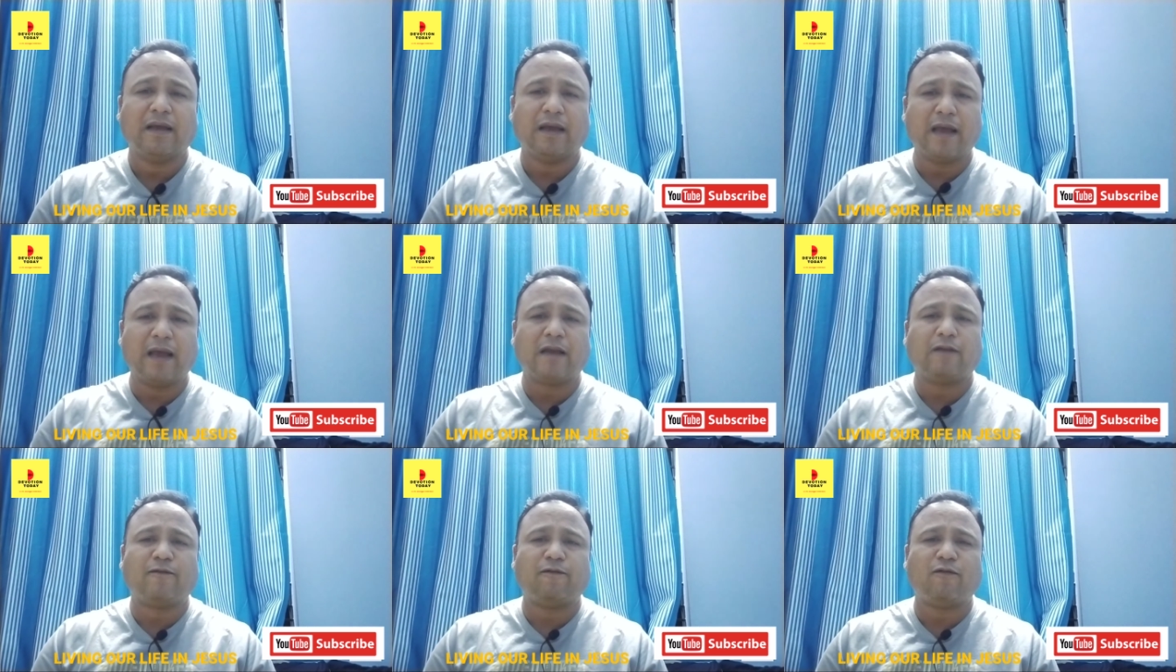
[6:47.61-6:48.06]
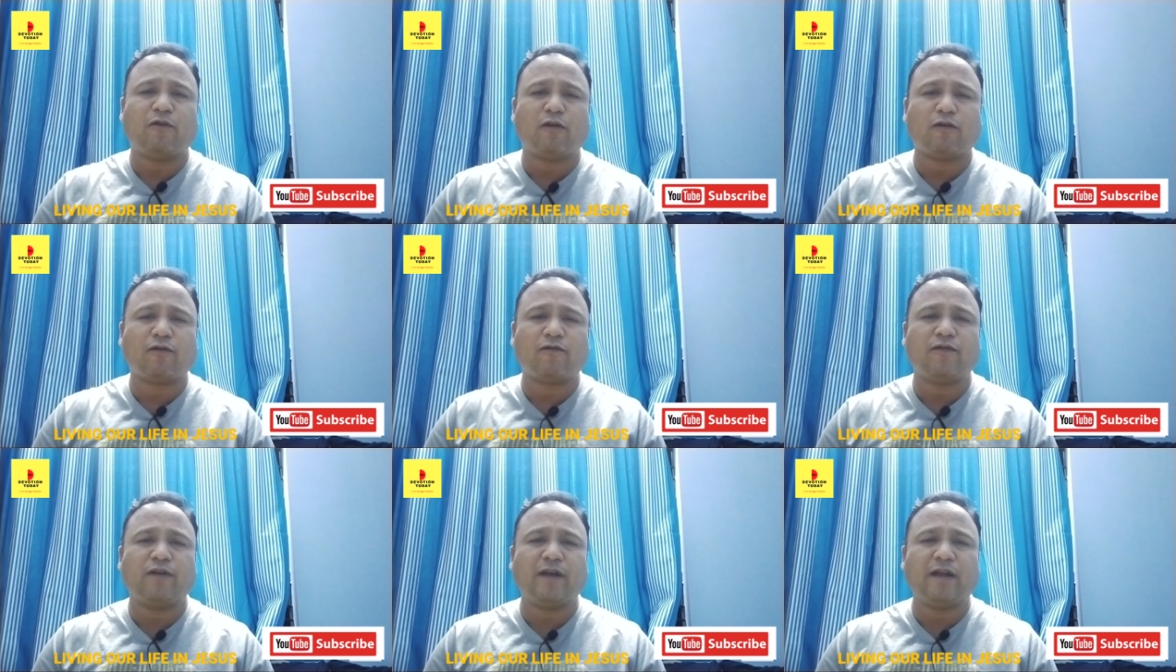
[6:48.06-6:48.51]
yet
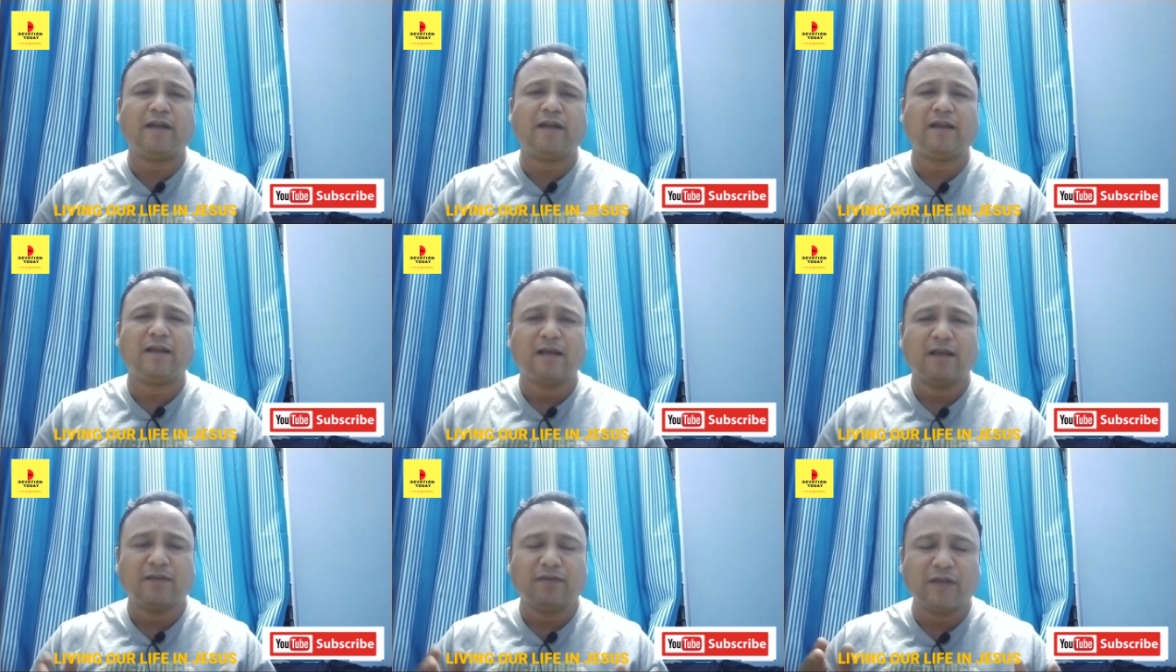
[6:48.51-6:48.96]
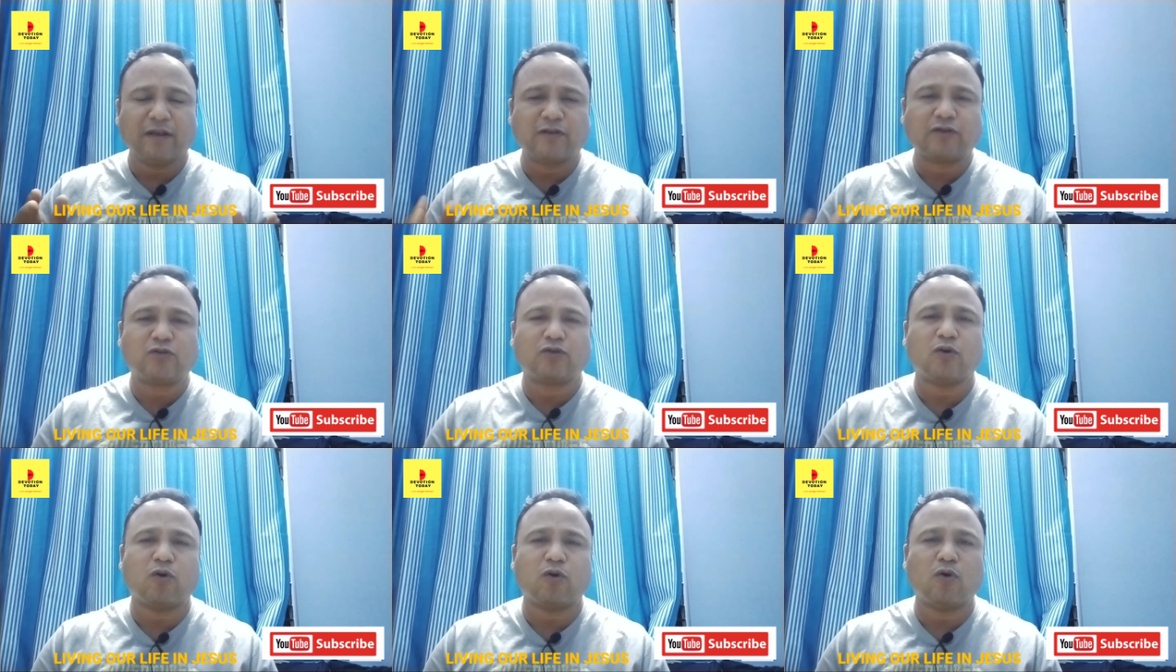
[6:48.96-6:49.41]
forfeit their
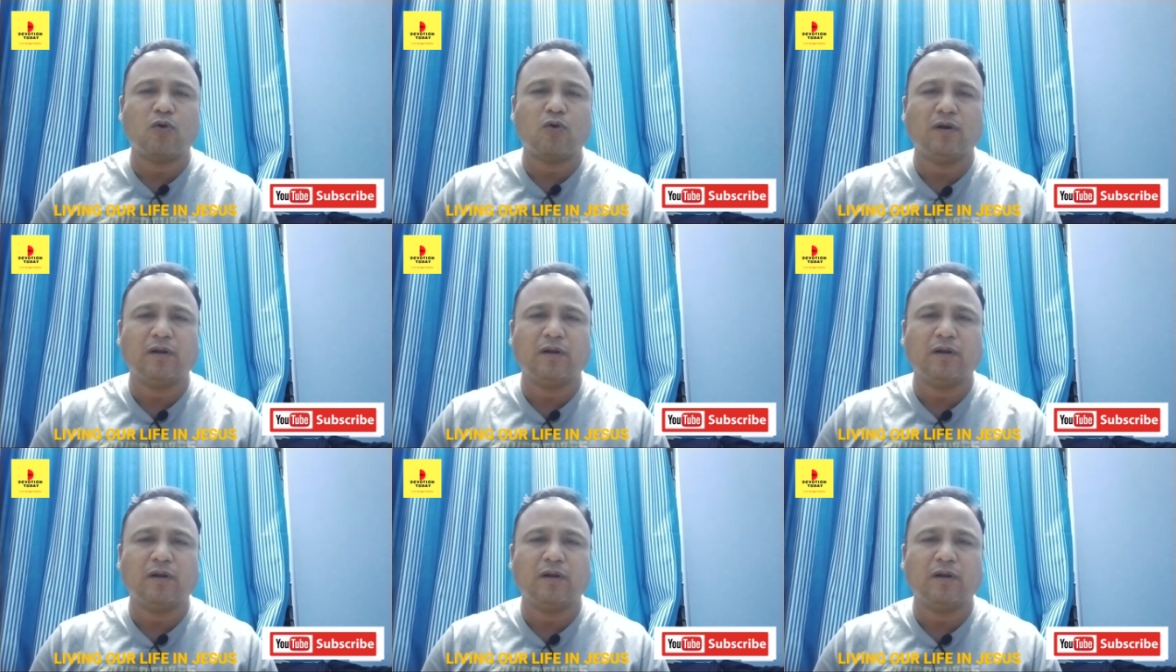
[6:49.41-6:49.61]
soul